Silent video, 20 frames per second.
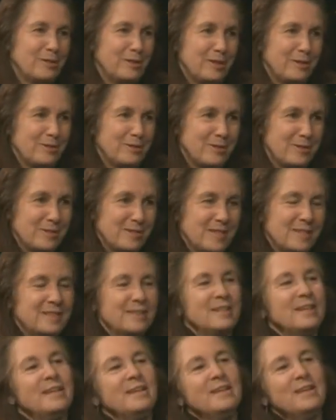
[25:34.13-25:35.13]
years
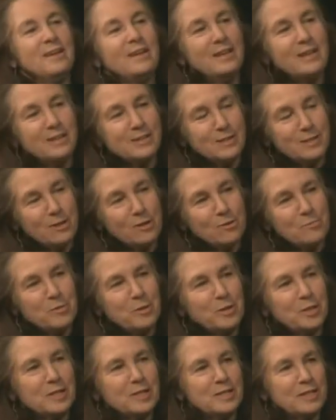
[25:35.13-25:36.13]
as
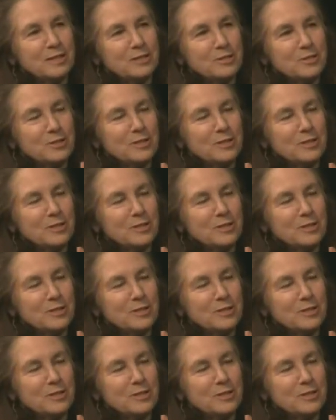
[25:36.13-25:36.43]
therapeutic touch.